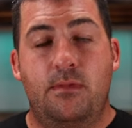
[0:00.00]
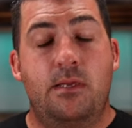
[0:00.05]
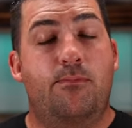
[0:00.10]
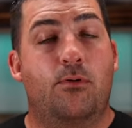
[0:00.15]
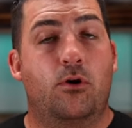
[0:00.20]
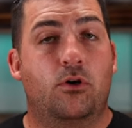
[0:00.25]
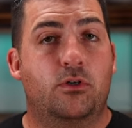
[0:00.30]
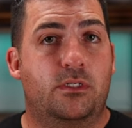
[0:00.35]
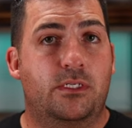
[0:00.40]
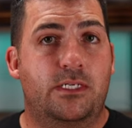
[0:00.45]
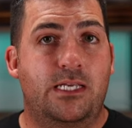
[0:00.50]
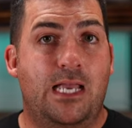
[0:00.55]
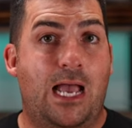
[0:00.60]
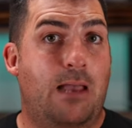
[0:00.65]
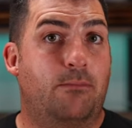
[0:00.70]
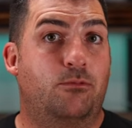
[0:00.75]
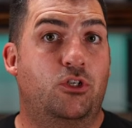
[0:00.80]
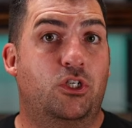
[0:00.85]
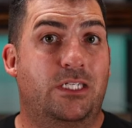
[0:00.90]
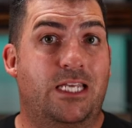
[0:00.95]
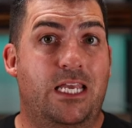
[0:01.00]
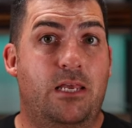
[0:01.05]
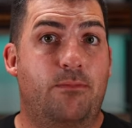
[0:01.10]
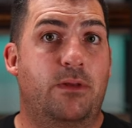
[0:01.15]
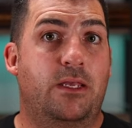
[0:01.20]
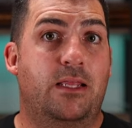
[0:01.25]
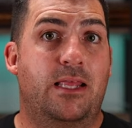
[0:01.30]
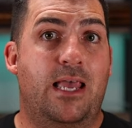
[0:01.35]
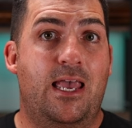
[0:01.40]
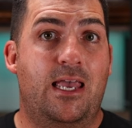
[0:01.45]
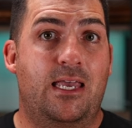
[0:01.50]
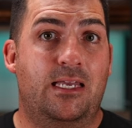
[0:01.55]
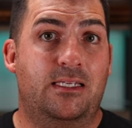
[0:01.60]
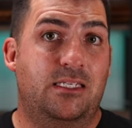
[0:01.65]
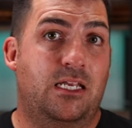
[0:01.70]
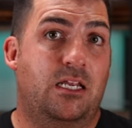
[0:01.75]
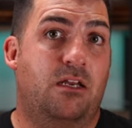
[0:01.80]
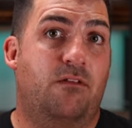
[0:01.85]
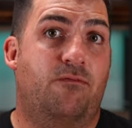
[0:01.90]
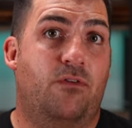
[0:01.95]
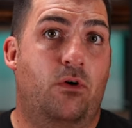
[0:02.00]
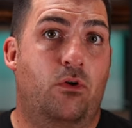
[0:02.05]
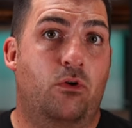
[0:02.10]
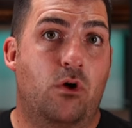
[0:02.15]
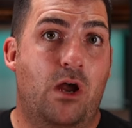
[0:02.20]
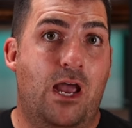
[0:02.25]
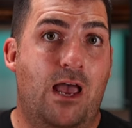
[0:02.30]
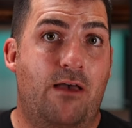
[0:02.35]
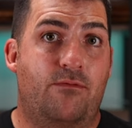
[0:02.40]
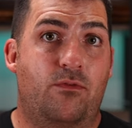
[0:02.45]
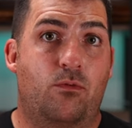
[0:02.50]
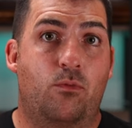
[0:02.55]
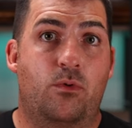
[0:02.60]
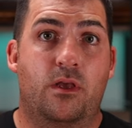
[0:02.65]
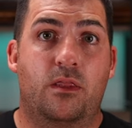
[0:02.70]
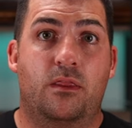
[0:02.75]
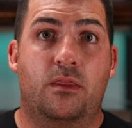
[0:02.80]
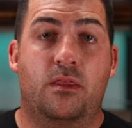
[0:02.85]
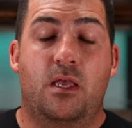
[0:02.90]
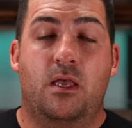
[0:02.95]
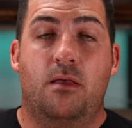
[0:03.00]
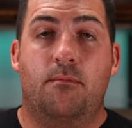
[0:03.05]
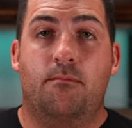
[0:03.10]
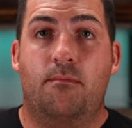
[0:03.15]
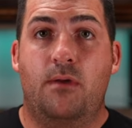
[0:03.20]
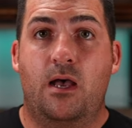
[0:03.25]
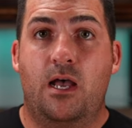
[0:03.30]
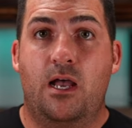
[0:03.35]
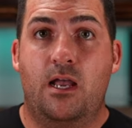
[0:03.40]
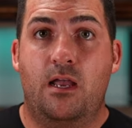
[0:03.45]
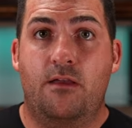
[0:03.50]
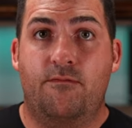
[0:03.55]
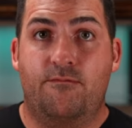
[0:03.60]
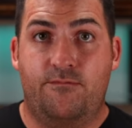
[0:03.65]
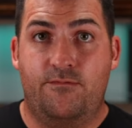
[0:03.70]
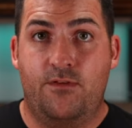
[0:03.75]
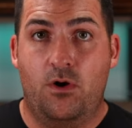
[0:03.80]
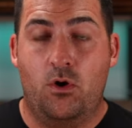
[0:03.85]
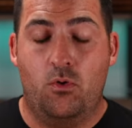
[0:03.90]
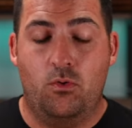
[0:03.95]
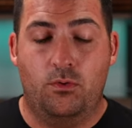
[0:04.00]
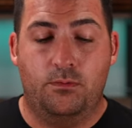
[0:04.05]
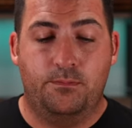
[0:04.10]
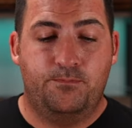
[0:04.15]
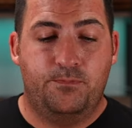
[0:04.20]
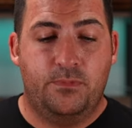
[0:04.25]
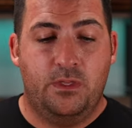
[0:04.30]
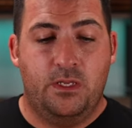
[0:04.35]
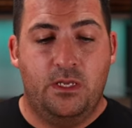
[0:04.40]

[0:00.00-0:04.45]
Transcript: me personally, I'm just keeping that as any photograph with my phone.